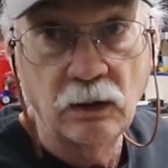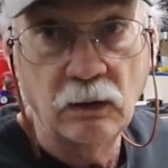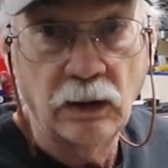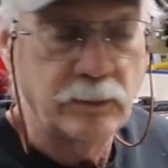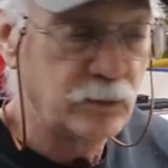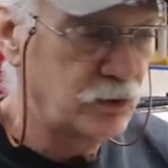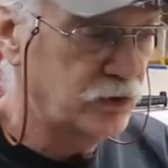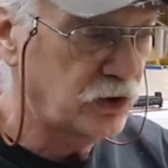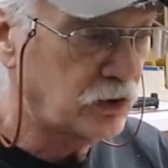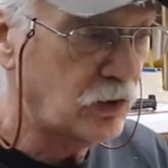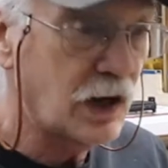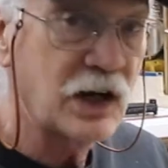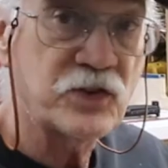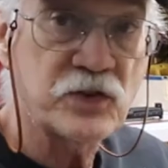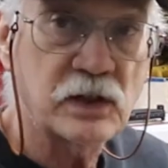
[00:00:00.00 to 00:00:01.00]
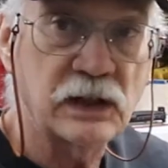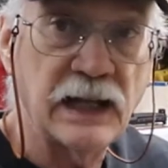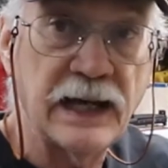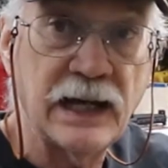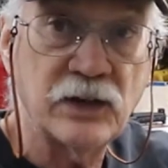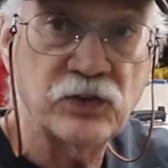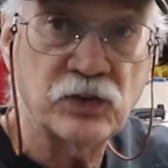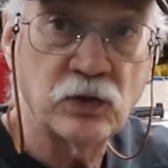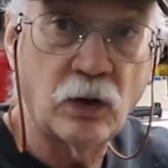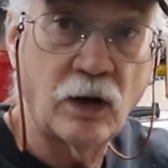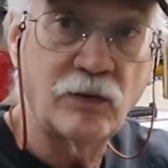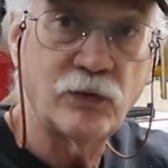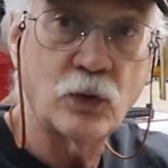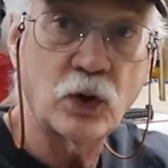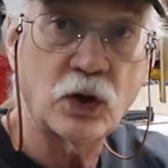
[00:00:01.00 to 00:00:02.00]
and move it across the glass to all
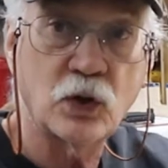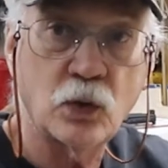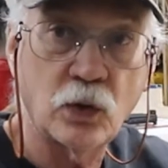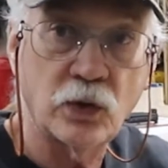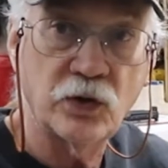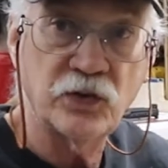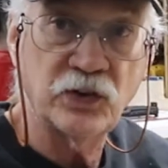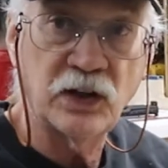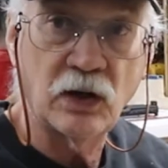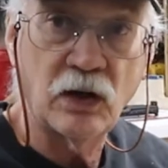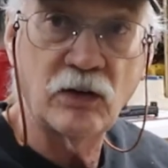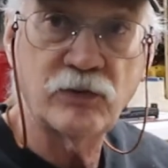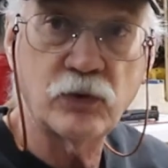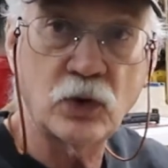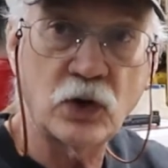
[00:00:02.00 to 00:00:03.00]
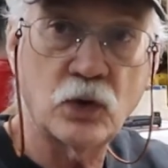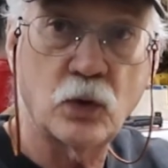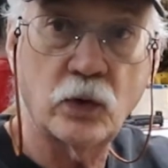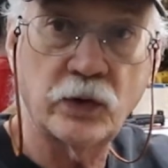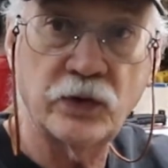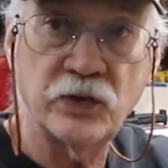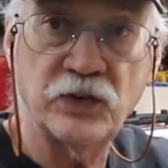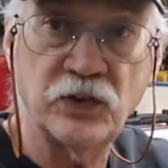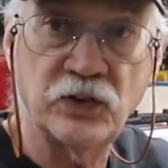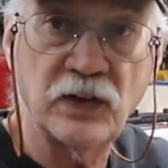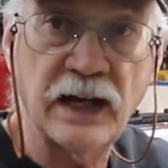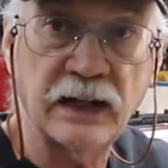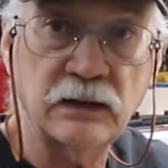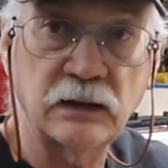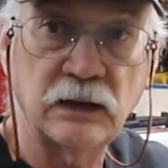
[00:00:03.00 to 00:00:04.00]
four corners and get all four corners
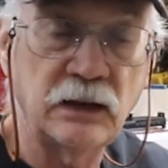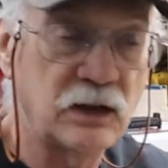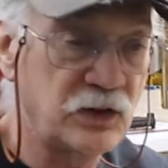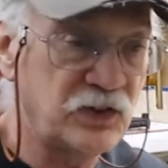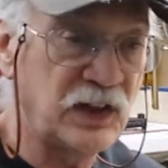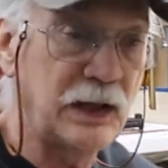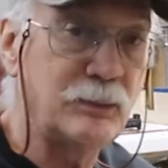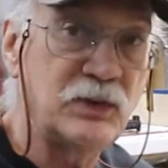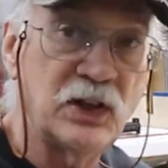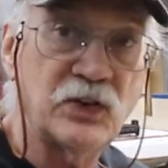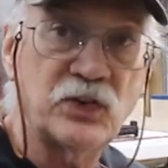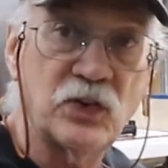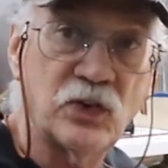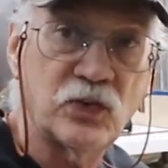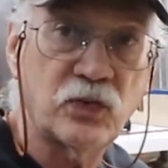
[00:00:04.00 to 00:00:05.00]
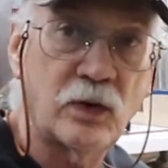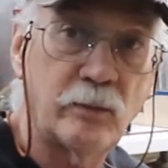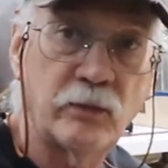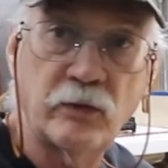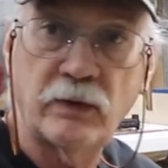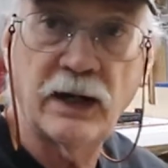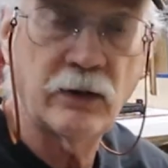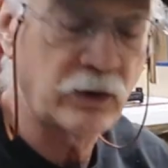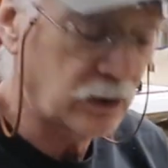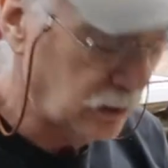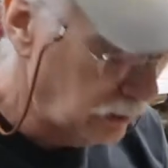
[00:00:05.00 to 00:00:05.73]
exactly the same distance from the router.